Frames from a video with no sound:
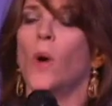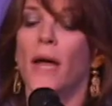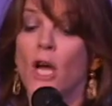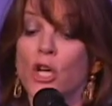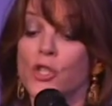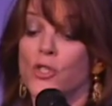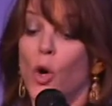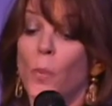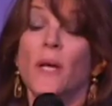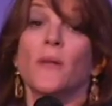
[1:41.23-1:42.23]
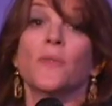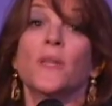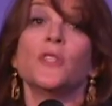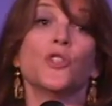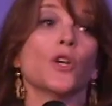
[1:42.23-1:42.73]
way, just hoping that
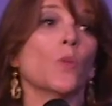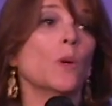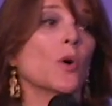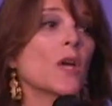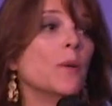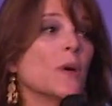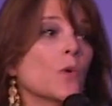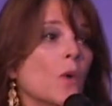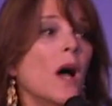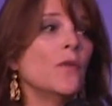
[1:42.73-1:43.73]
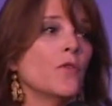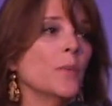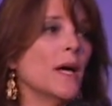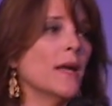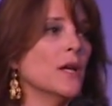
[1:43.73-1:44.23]
this year we will keep Iran
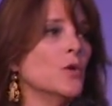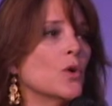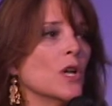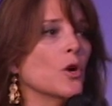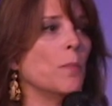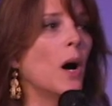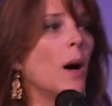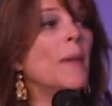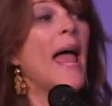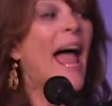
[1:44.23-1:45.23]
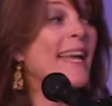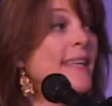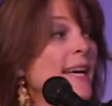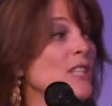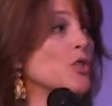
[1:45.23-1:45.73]
from getting a nuclear bomb,
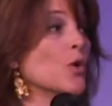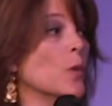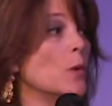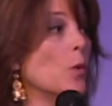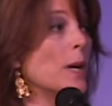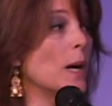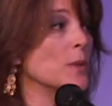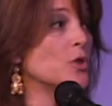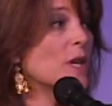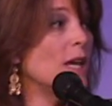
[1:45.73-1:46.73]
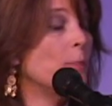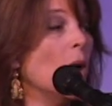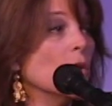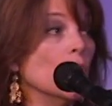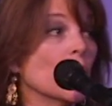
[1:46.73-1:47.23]
and next year we will be able to
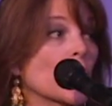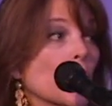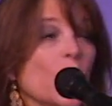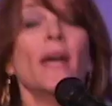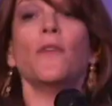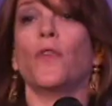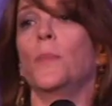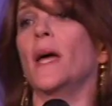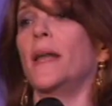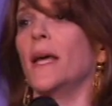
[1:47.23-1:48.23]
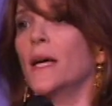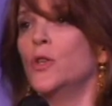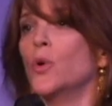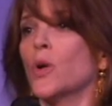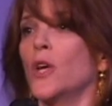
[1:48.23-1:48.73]
keep North Korea from getting a
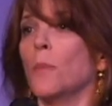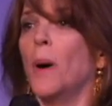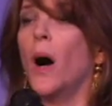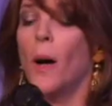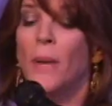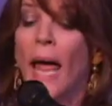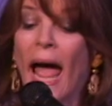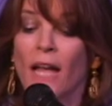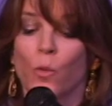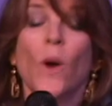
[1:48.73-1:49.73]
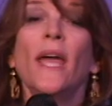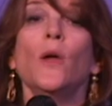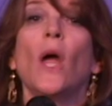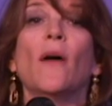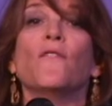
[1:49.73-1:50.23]
nuclear bomb, and
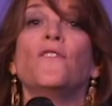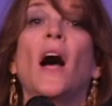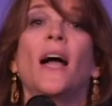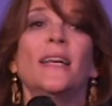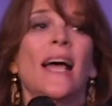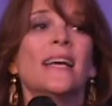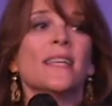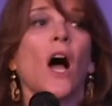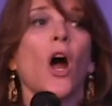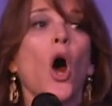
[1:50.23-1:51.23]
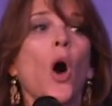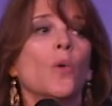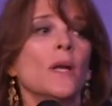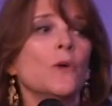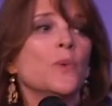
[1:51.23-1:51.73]
we find as our
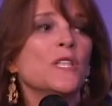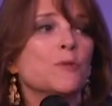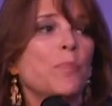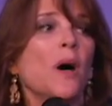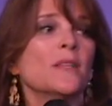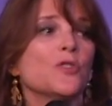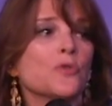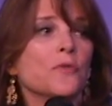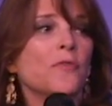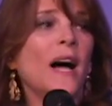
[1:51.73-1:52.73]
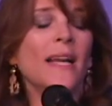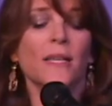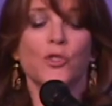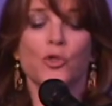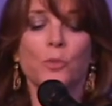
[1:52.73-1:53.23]
only response to
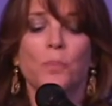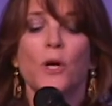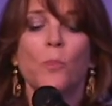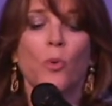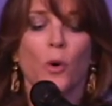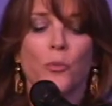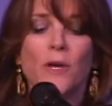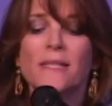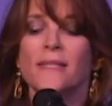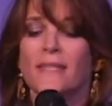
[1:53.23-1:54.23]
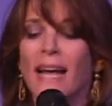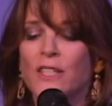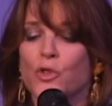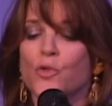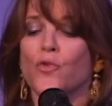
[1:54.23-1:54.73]
violence to build more prisons
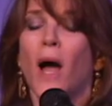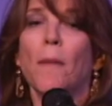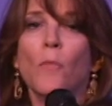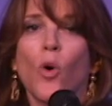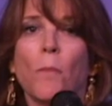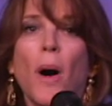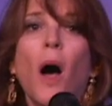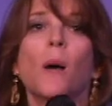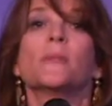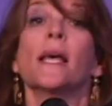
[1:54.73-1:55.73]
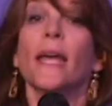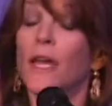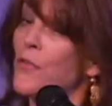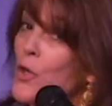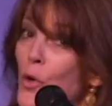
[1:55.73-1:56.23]
and to drop more bombs,
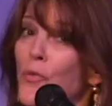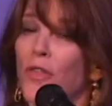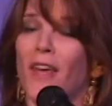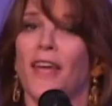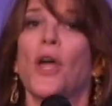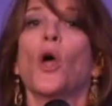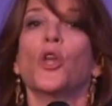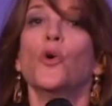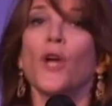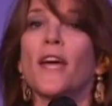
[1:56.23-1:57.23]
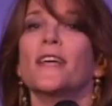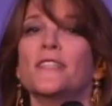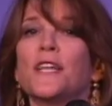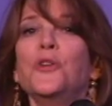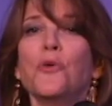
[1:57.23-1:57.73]
if you think you can
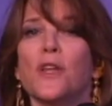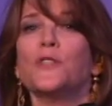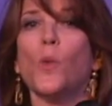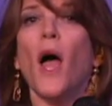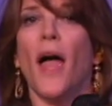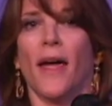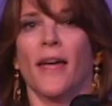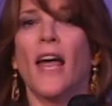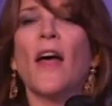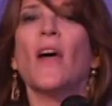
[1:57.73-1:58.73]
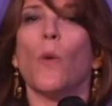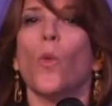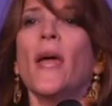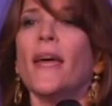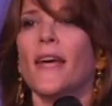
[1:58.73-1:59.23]
continue this way, that
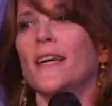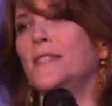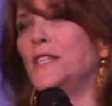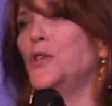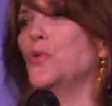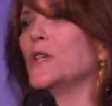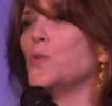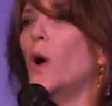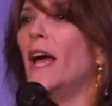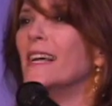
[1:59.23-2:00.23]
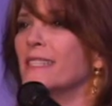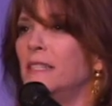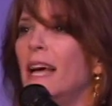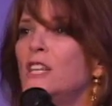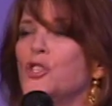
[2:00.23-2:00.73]
we can continue this way as a
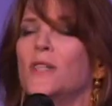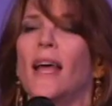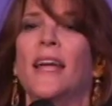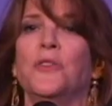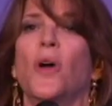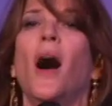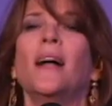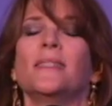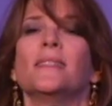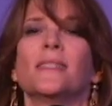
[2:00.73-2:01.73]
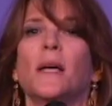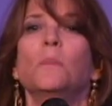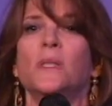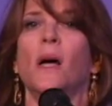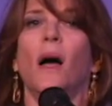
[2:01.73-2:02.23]
nation and not
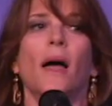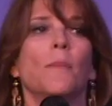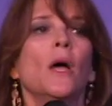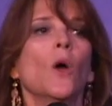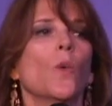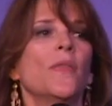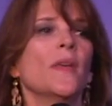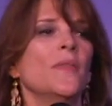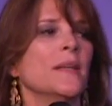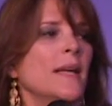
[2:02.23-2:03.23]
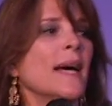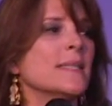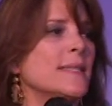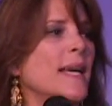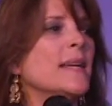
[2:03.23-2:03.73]
sometime within the
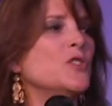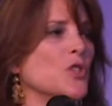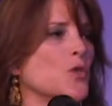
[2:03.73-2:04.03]
next 10 to